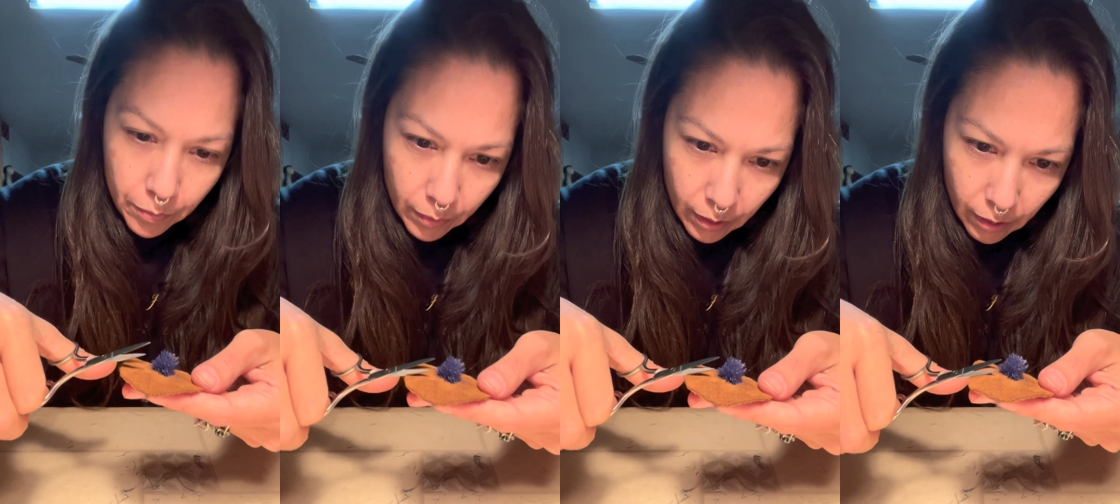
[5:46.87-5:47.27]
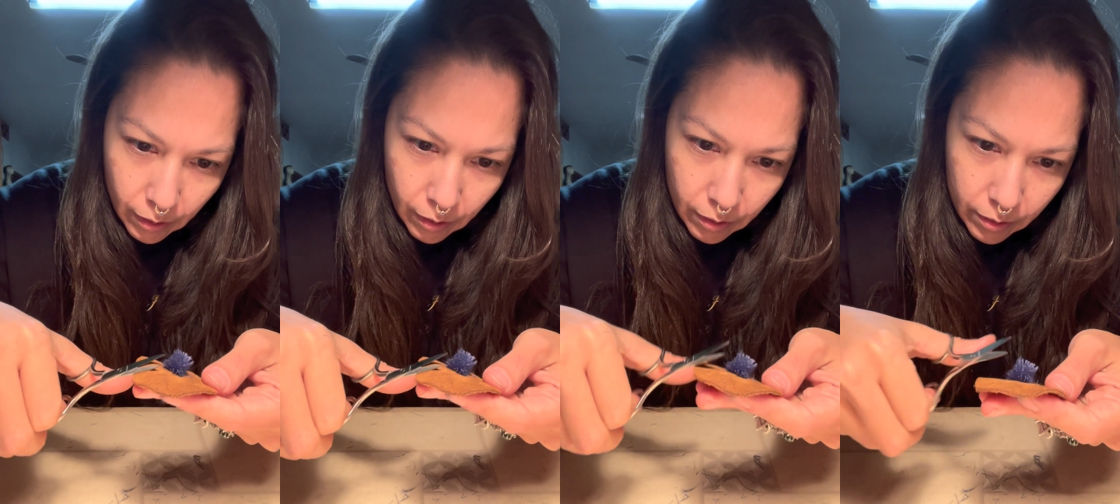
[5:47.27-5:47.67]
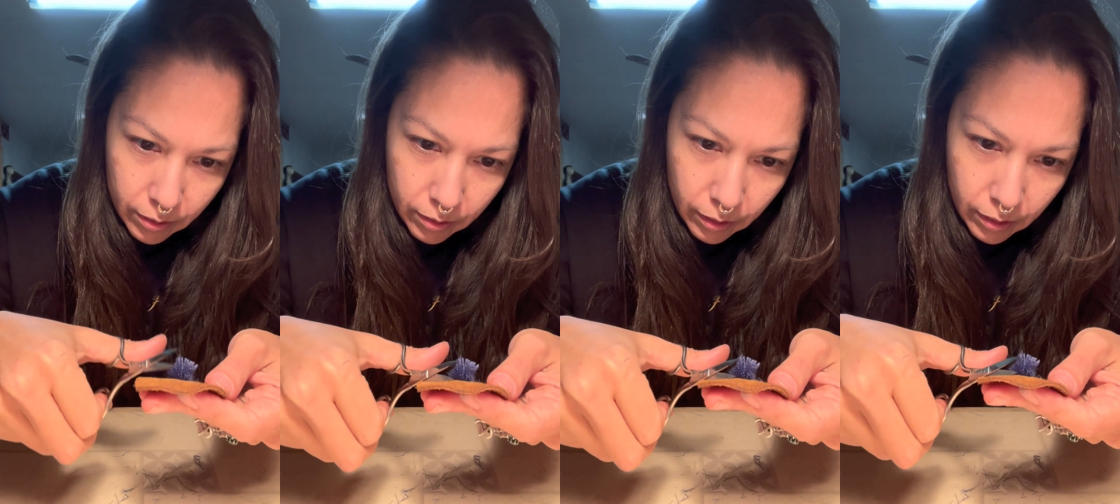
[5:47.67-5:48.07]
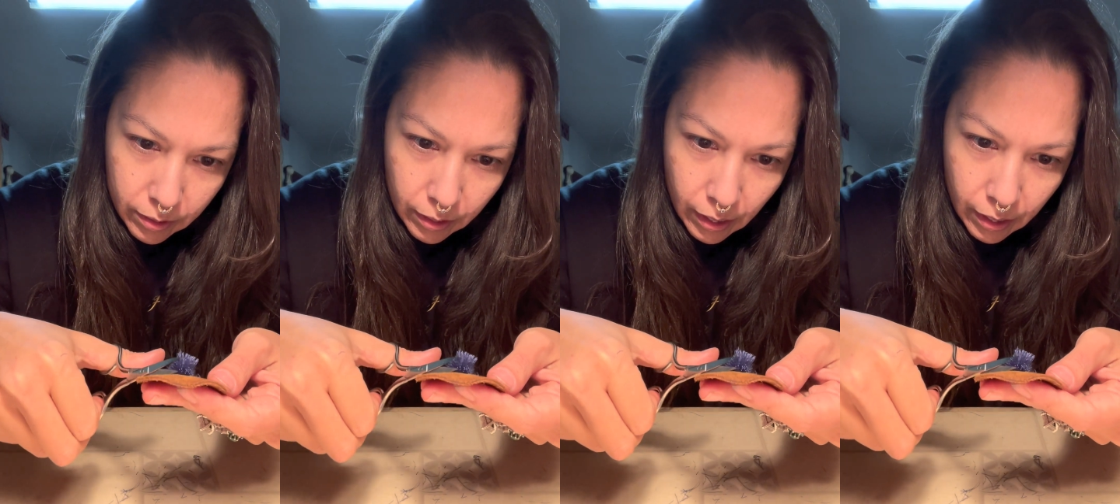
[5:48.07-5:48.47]
Okay, that's
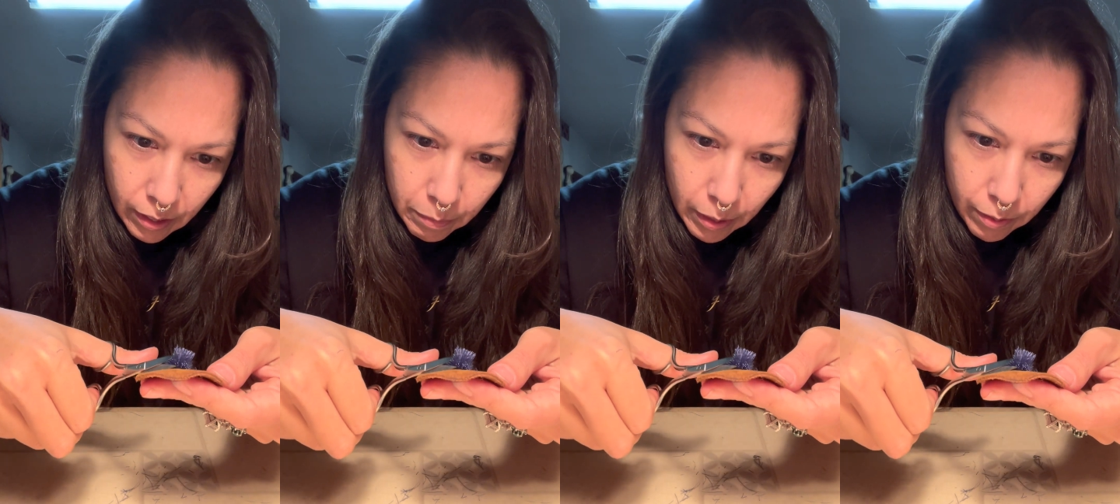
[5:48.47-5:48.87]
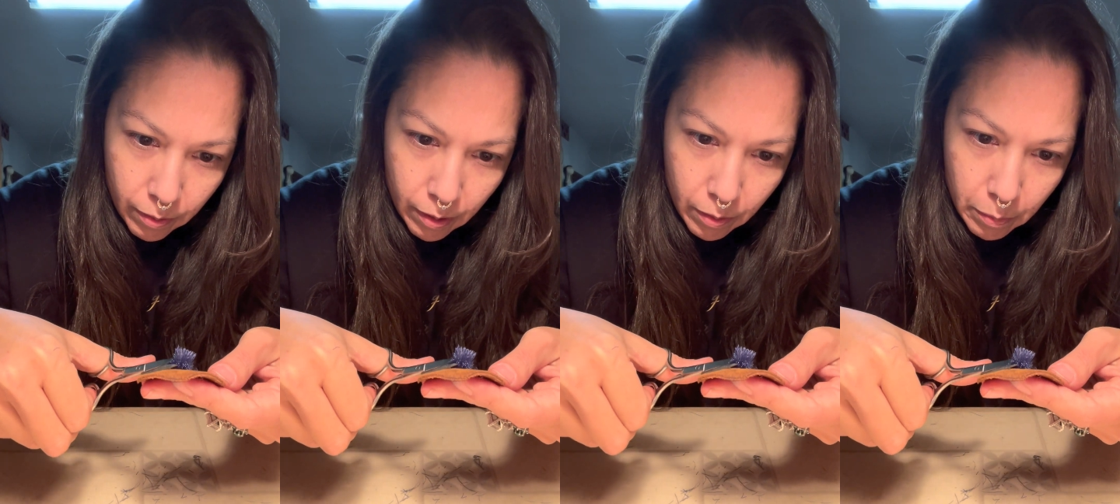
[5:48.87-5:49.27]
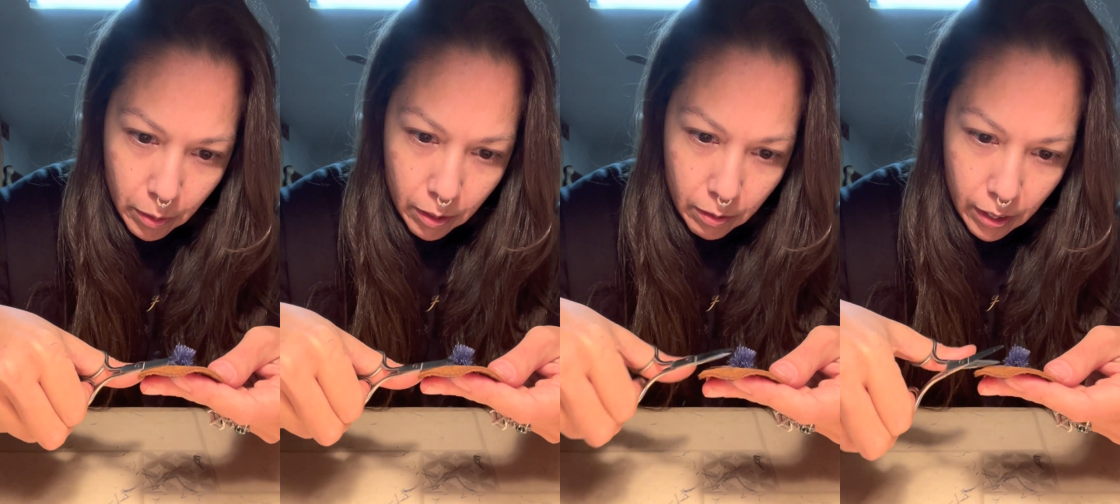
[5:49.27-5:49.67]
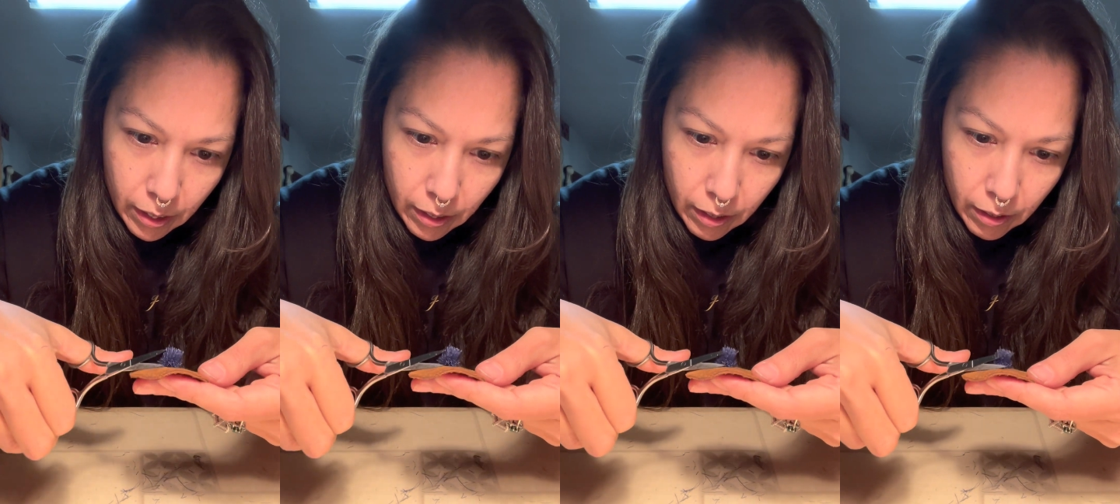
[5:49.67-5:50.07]
kind of my favorite part right
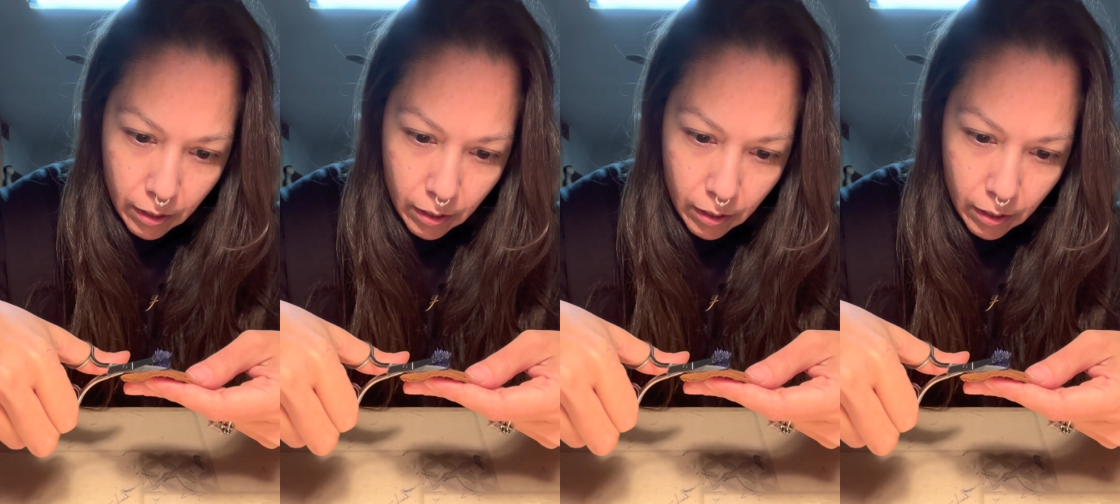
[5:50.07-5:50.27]
here.